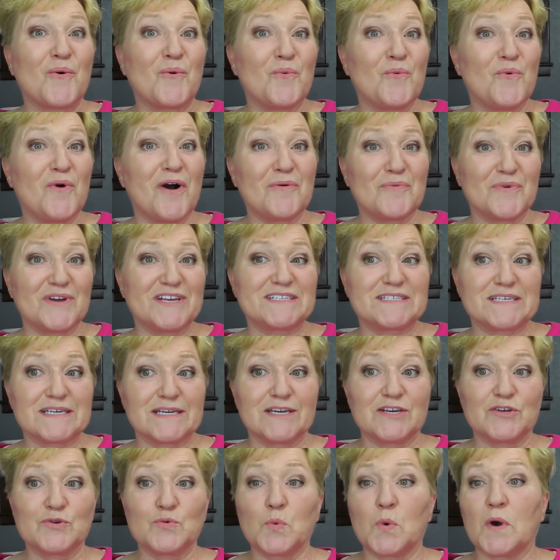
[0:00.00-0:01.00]
what we
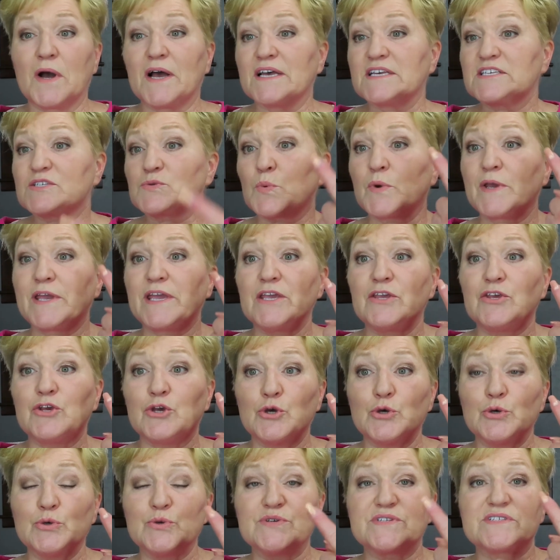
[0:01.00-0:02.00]
did was we
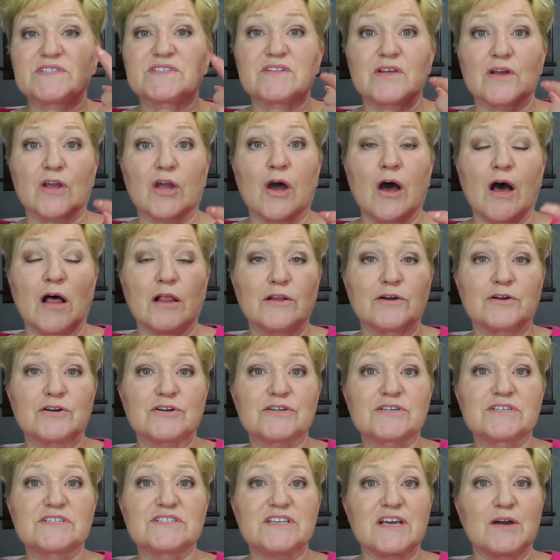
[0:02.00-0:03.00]
used the
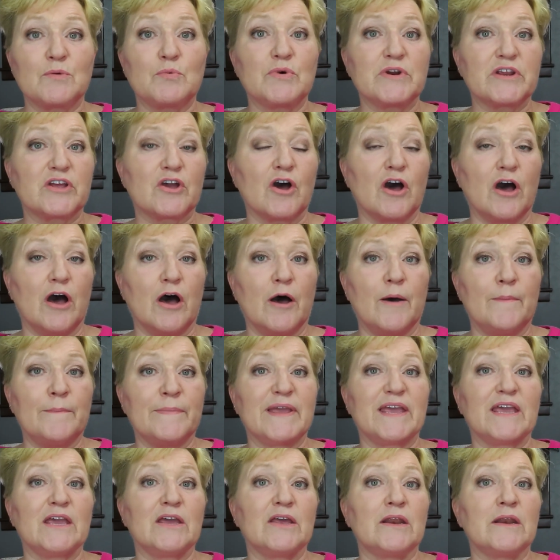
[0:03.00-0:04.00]
colors that would come
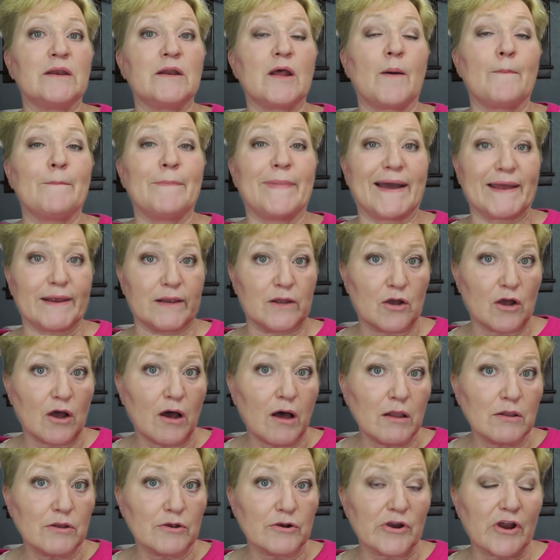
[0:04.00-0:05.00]
in my
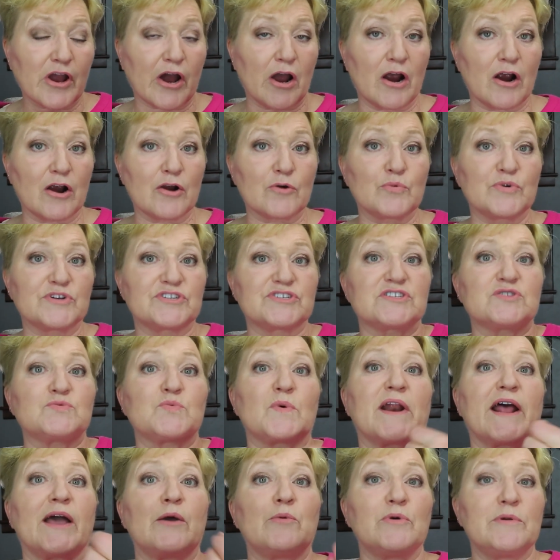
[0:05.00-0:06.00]
color card, which is
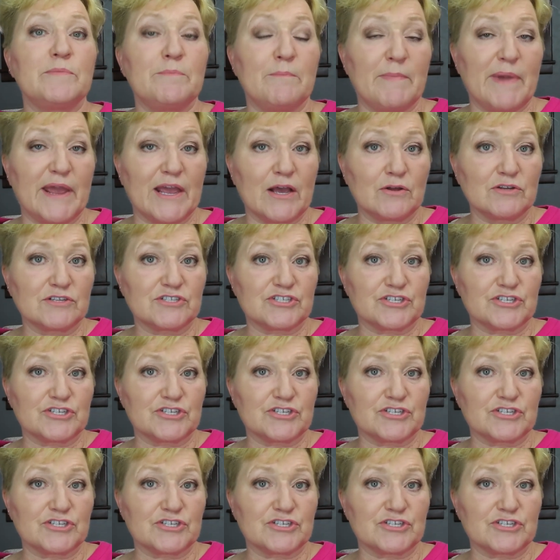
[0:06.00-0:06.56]
what I would mail